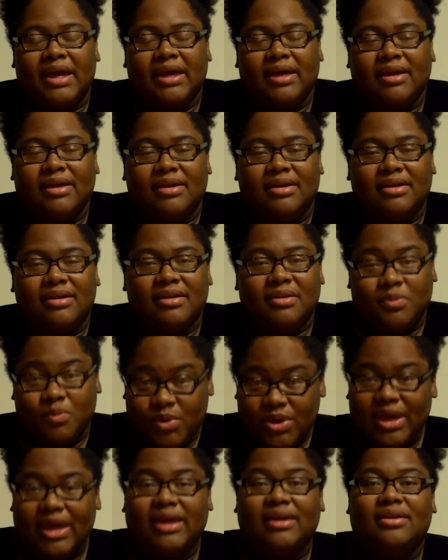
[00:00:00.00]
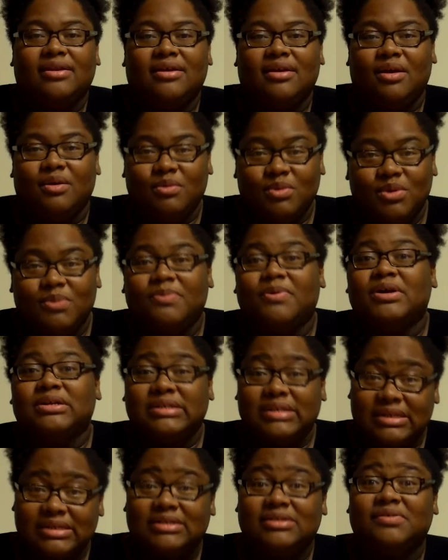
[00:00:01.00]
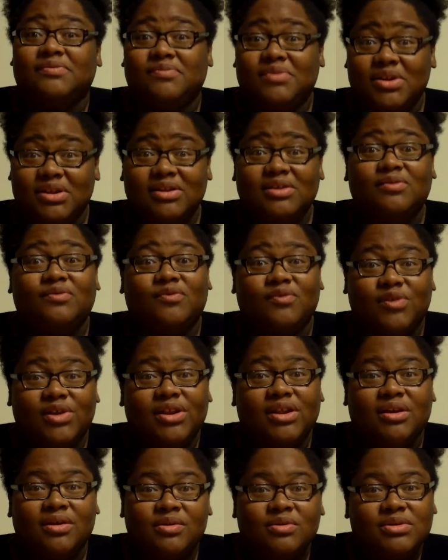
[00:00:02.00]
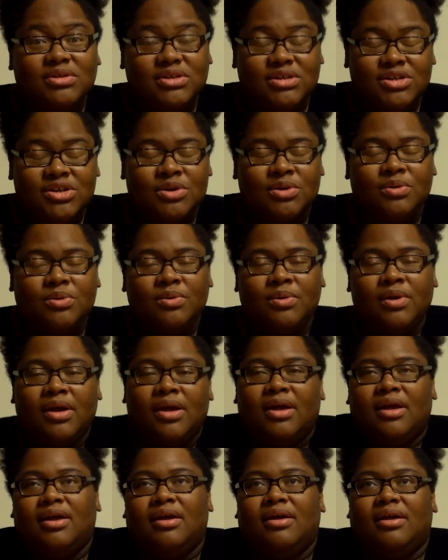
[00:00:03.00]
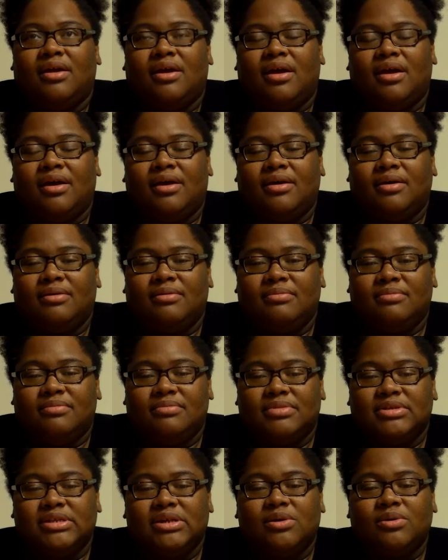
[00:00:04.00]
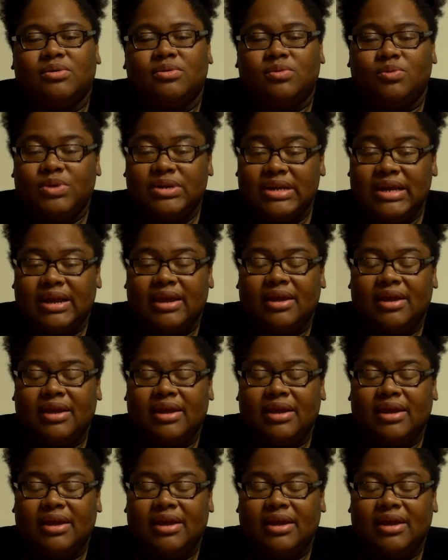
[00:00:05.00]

and we had to go through the process of delivering those 2. So we